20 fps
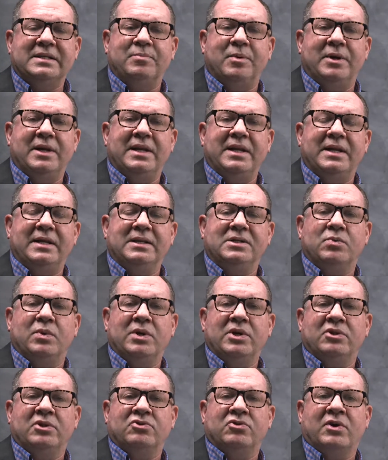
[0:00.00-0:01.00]
but it is
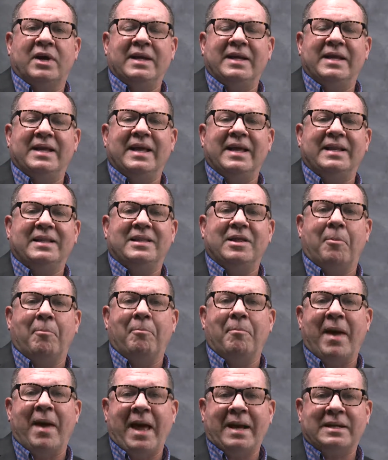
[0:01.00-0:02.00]
when you're trying to get the
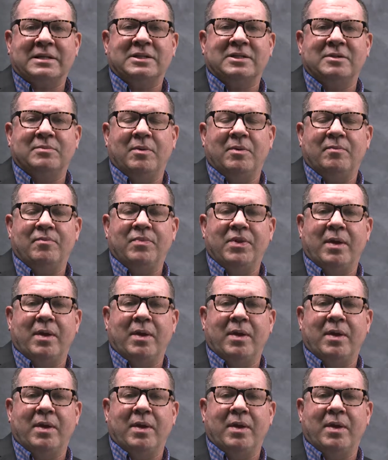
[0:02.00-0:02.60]
maximum